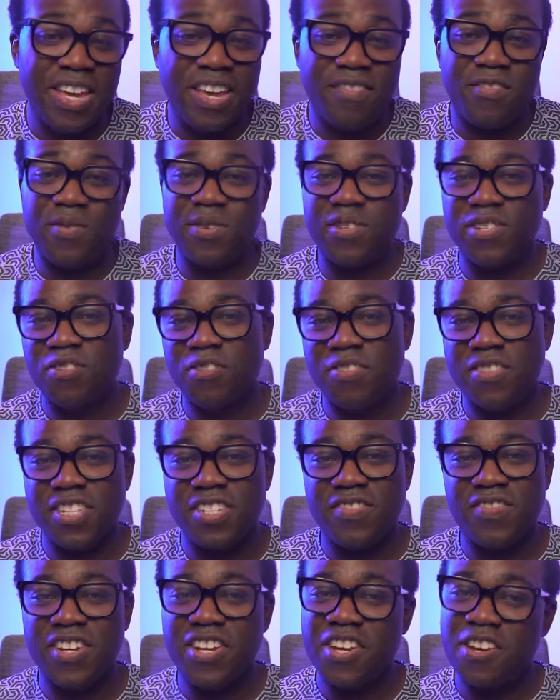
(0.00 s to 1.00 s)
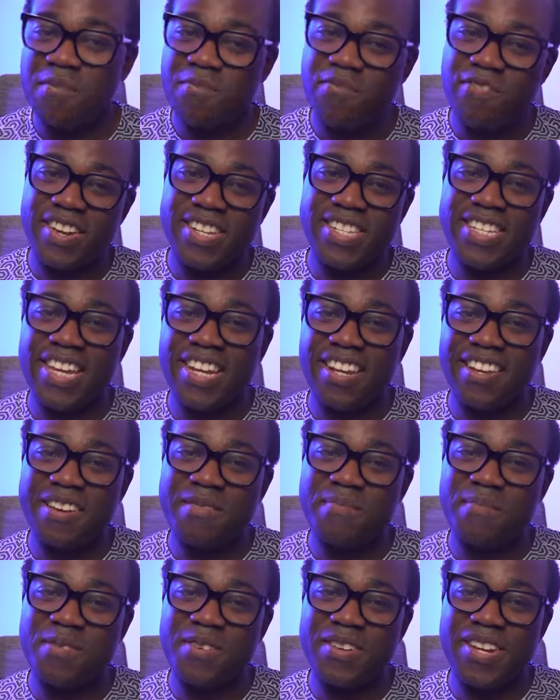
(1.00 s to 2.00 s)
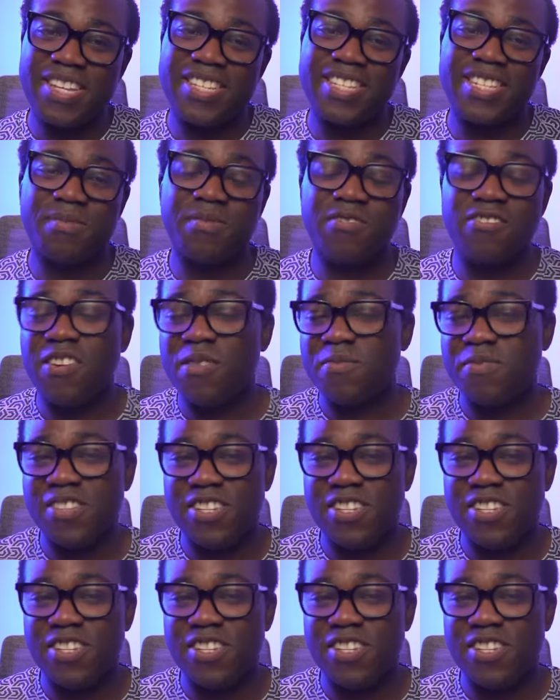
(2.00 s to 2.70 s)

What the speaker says: If you enjoyed this video, press that like button and subscribe